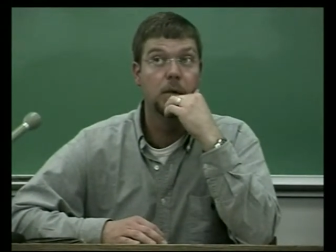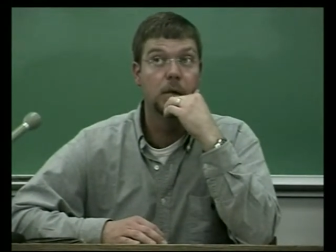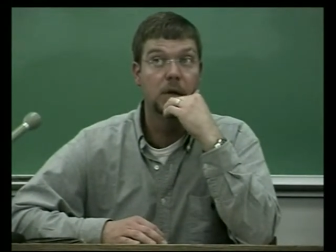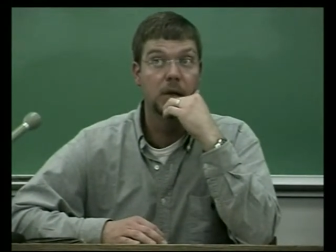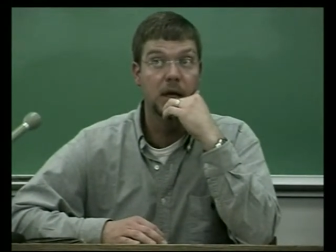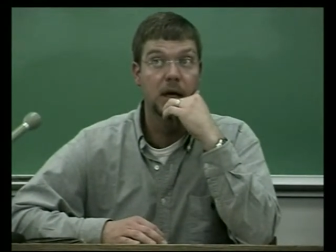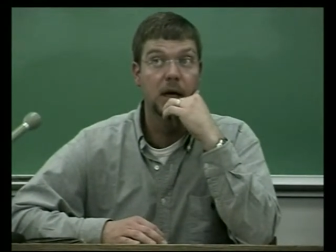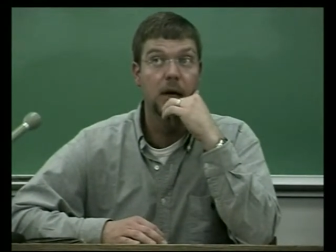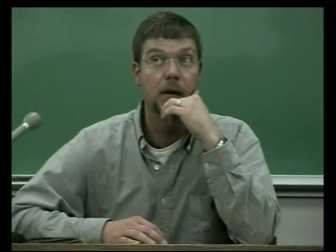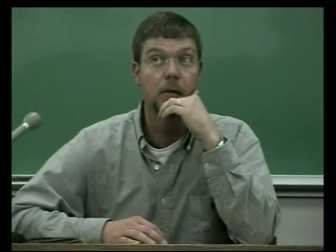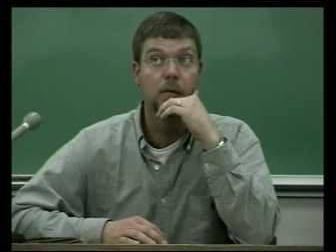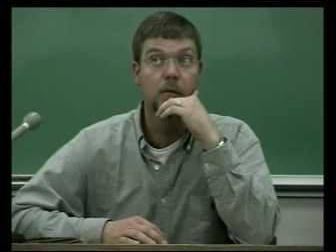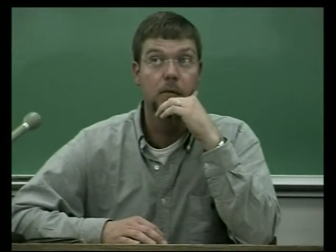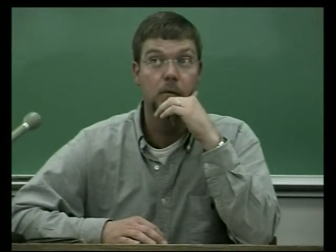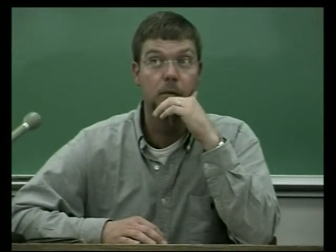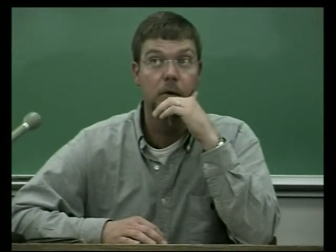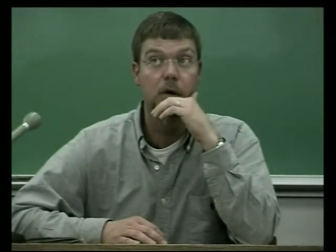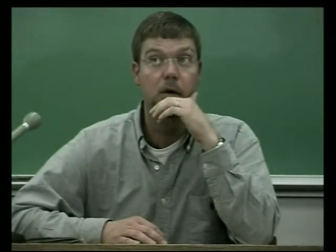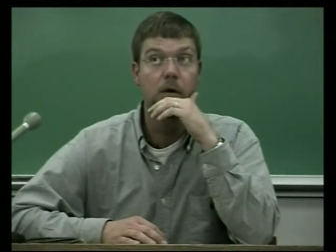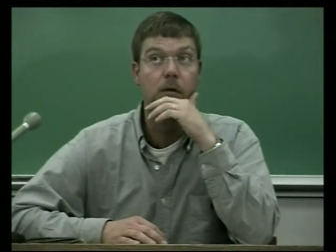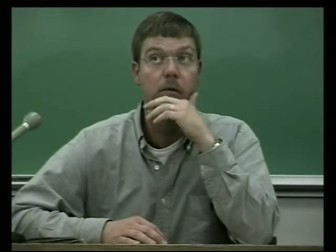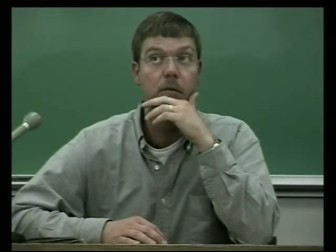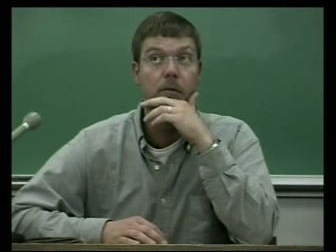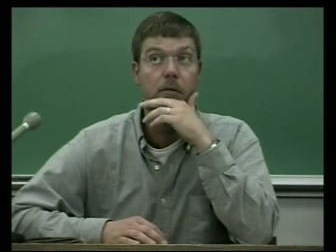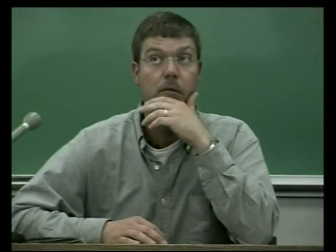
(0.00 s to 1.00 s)
Yeah, we
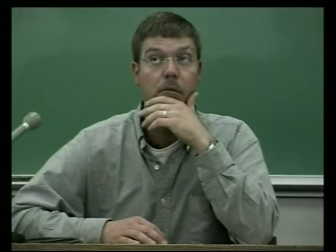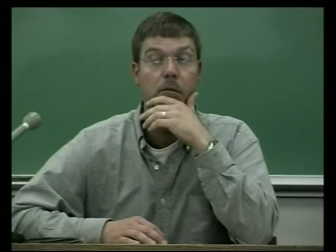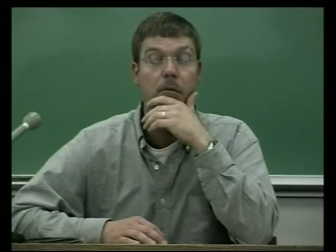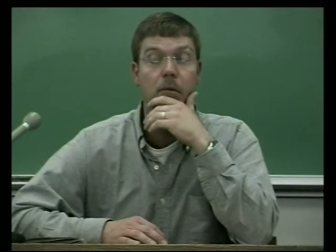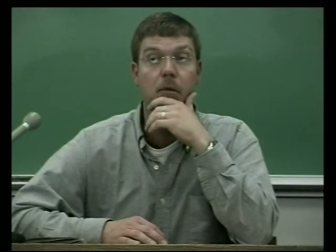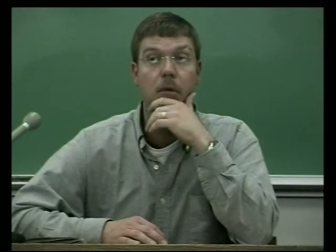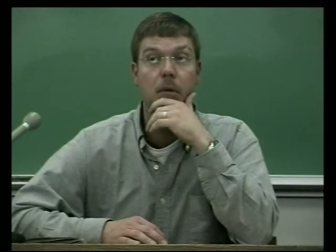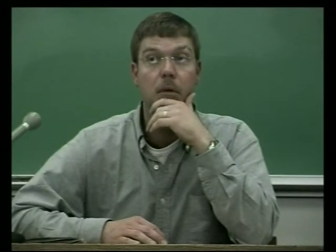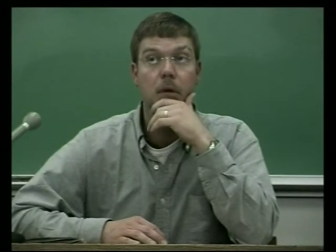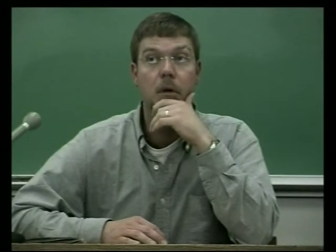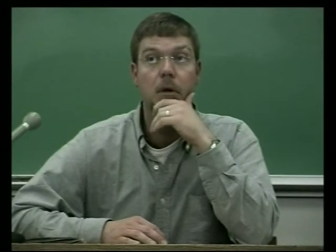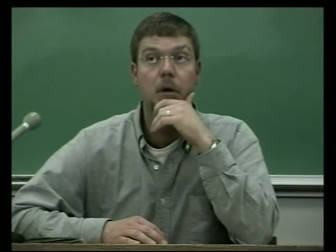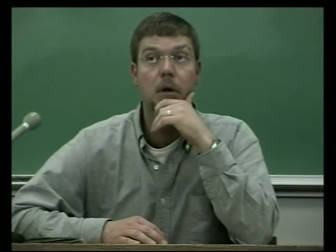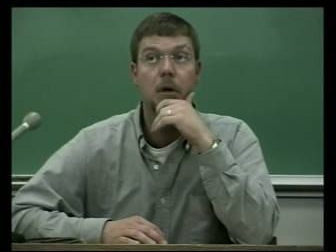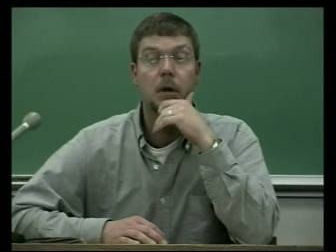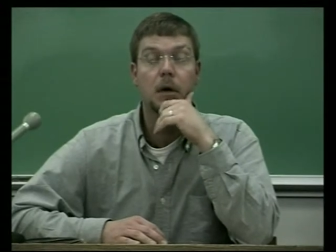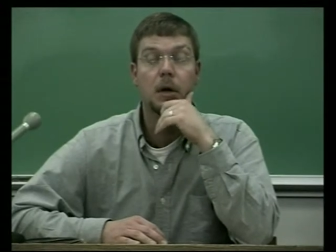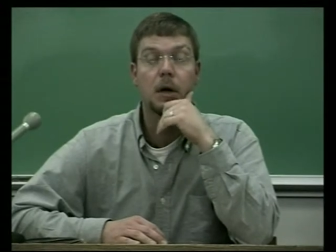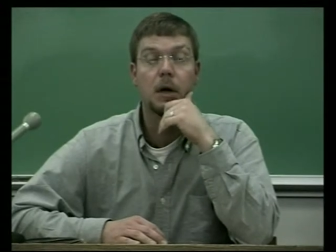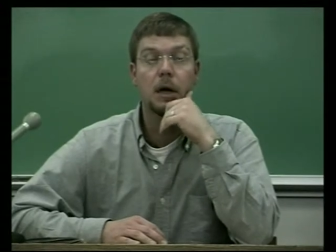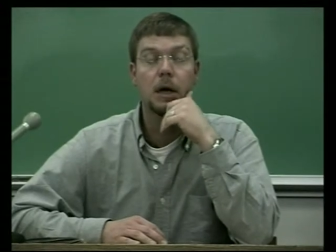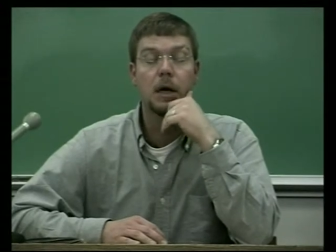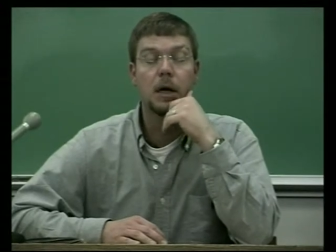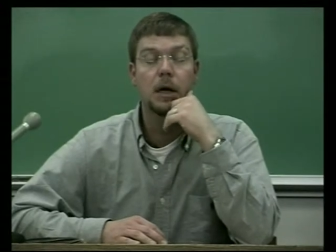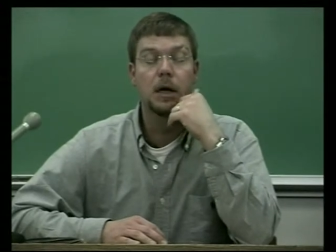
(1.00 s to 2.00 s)

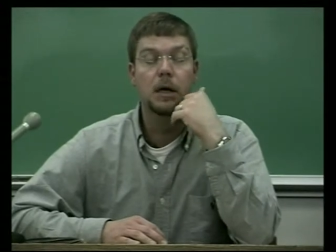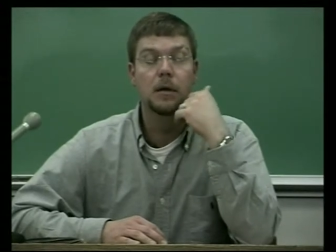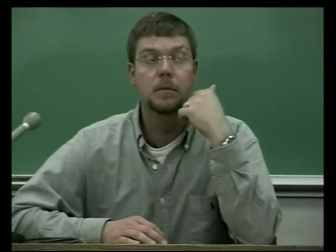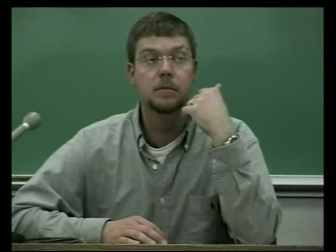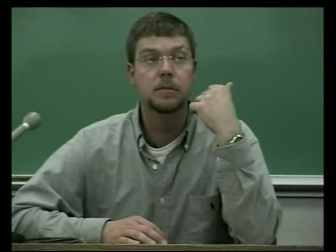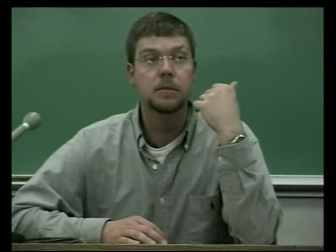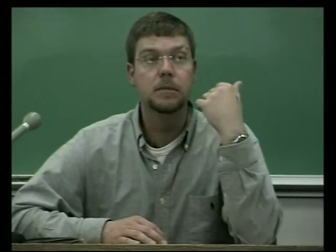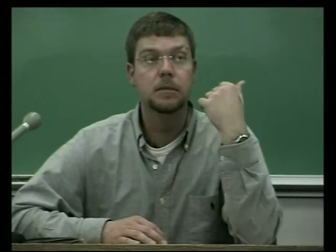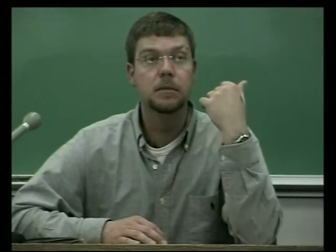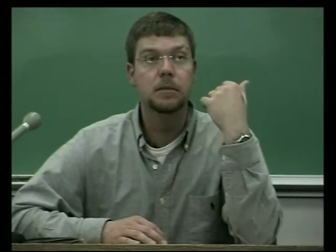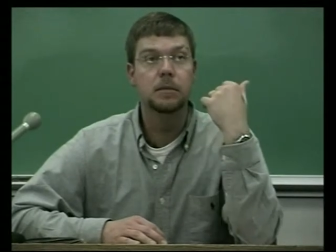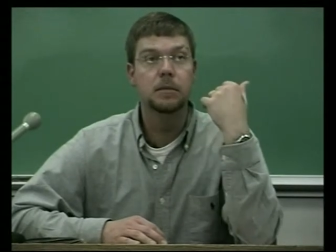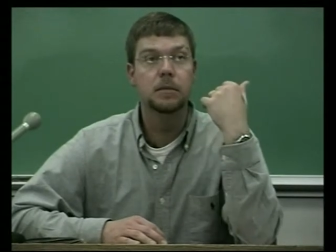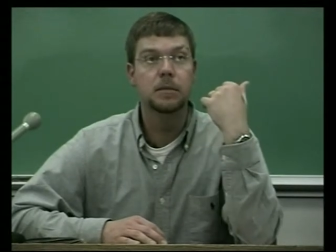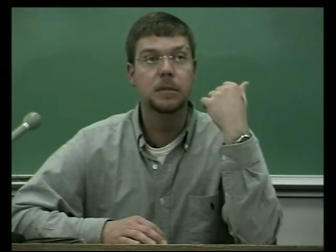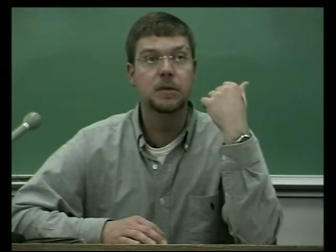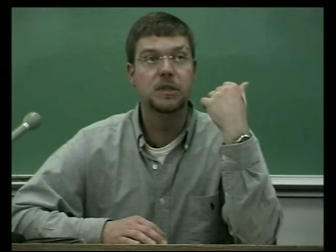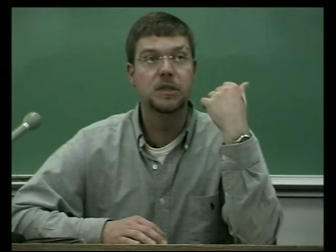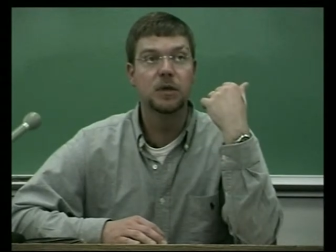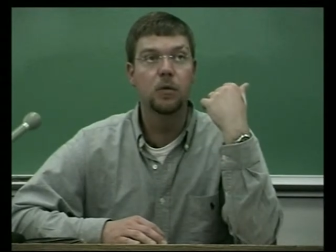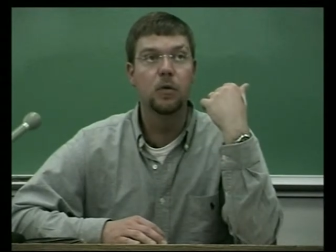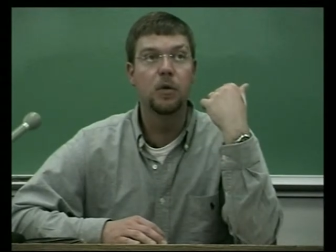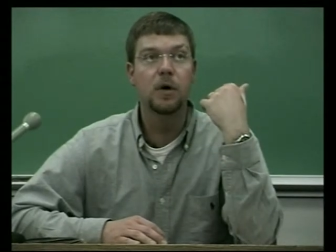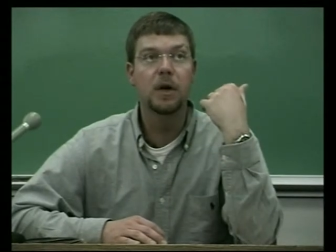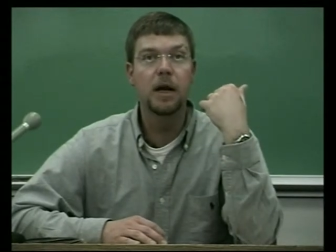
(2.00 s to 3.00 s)
do. Um,
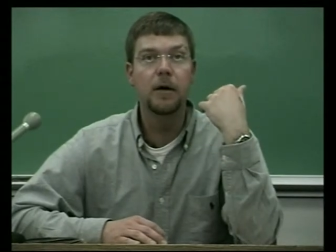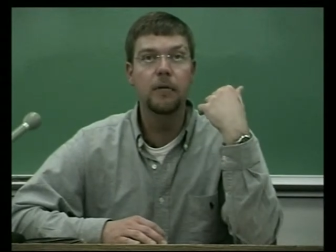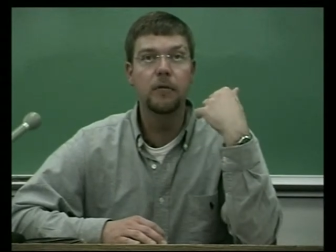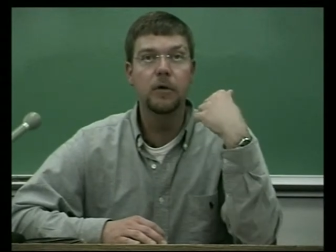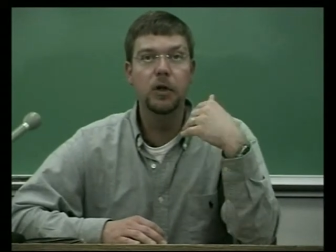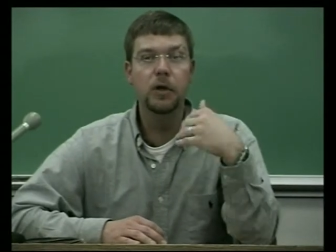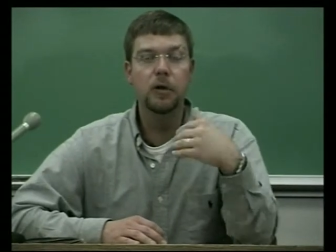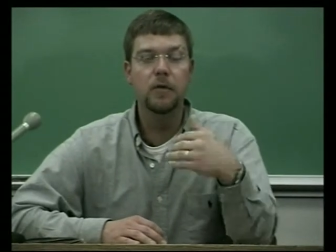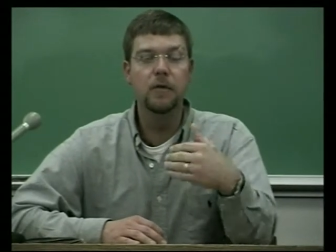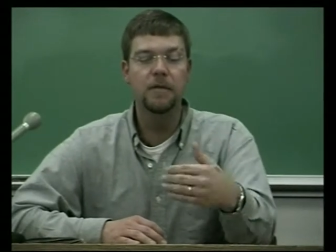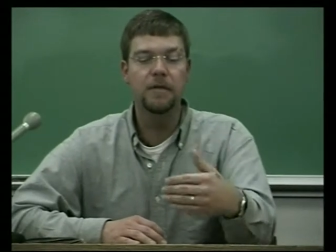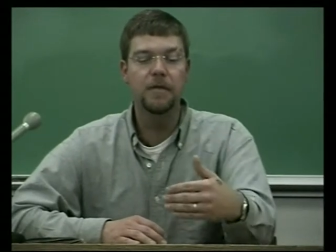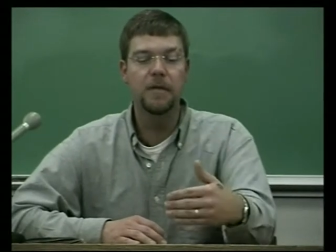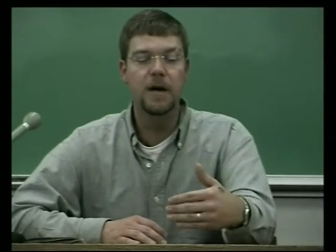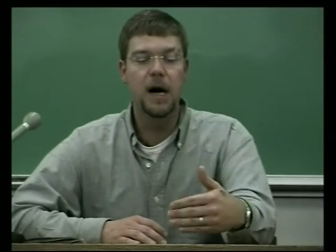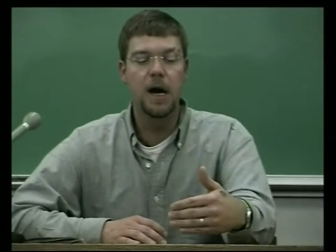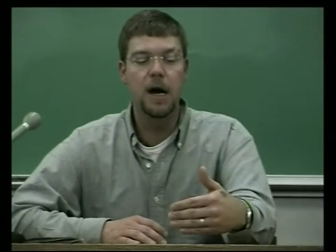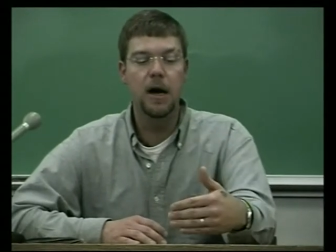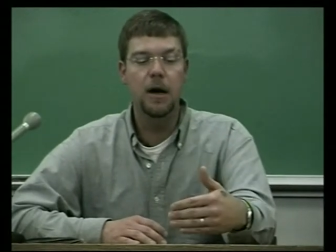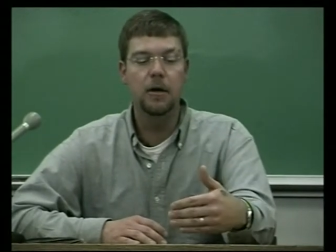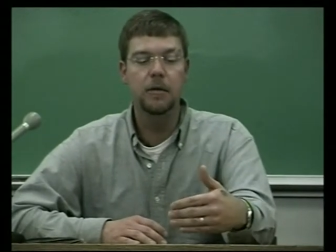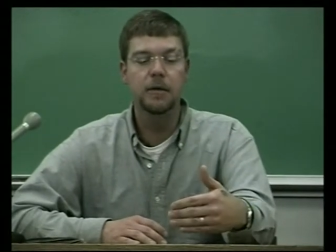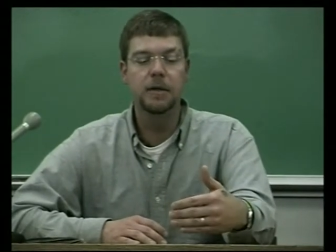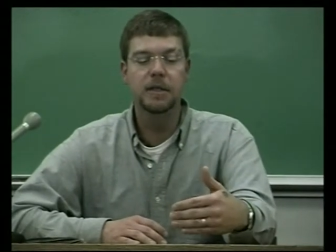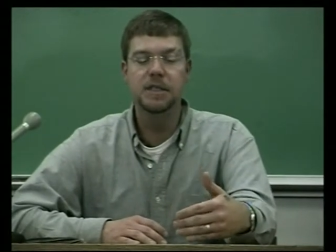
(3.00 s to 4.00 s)
So whenever you
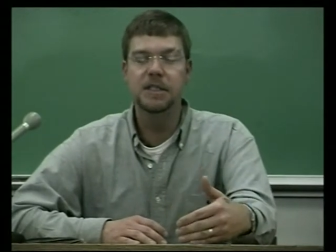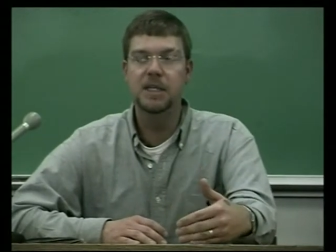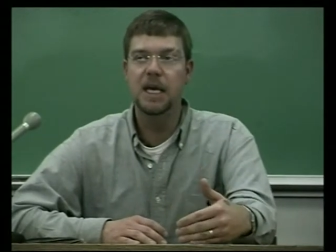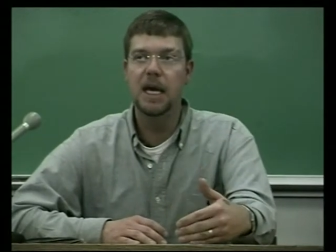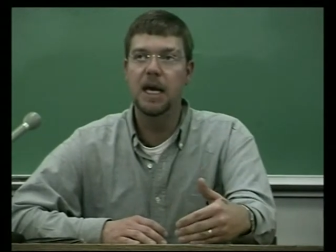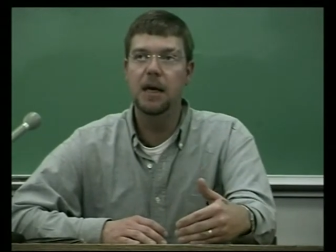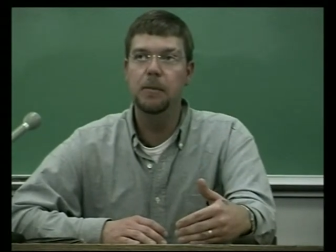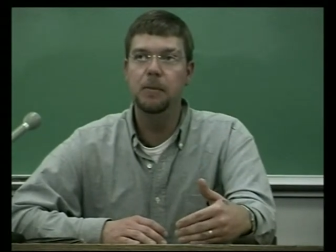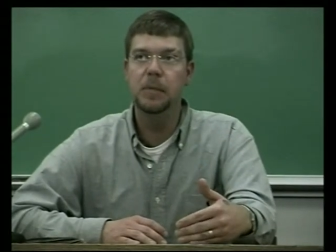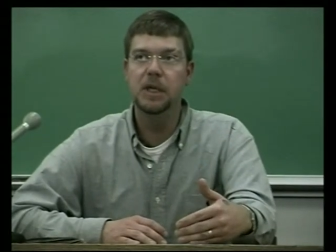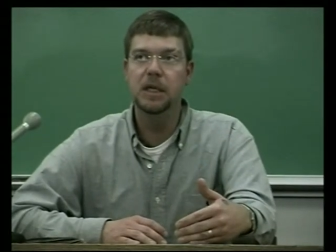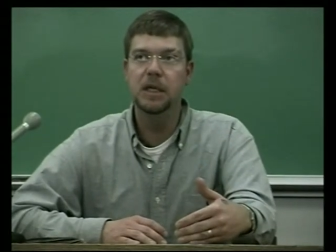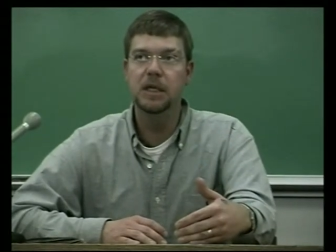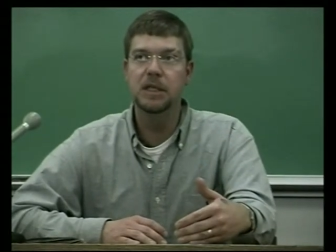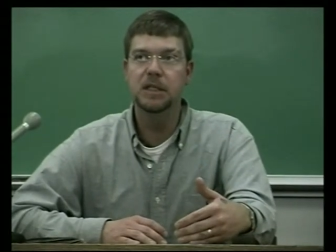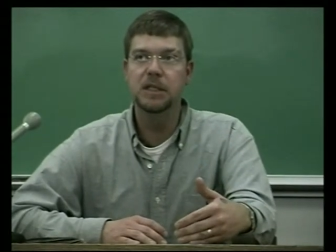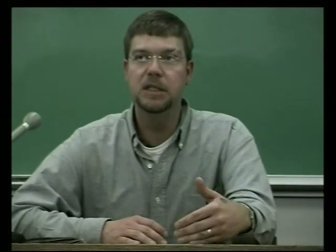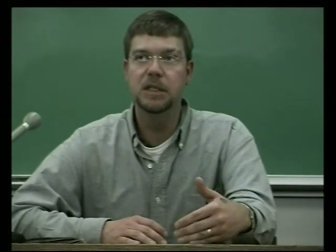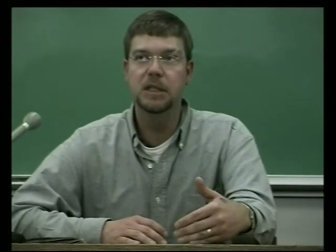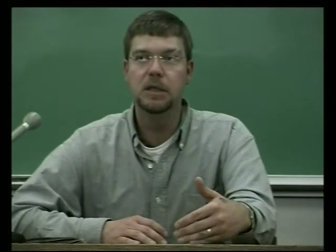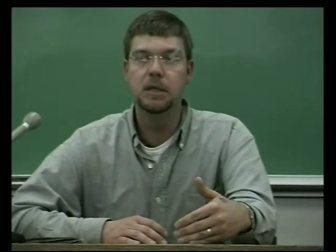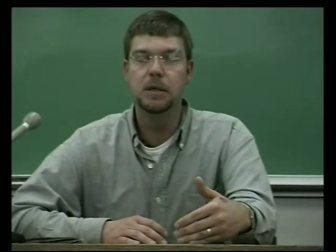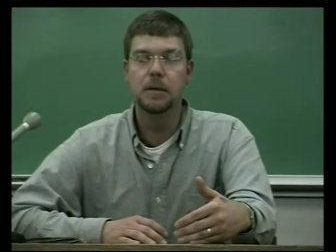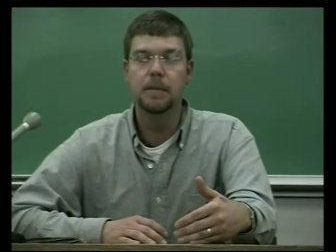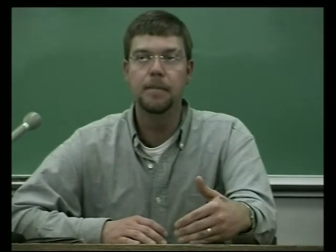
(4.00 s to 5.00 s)
fire this
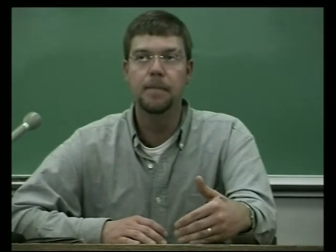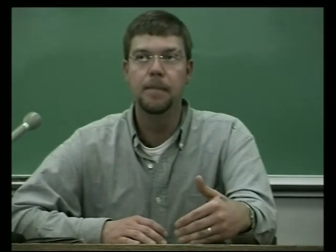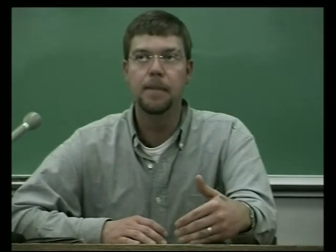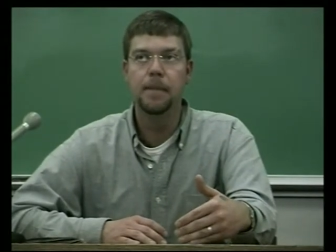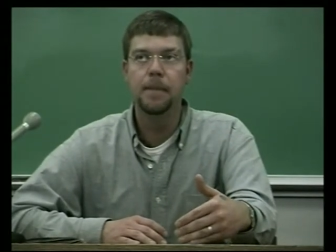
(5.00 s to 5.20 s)
ammunition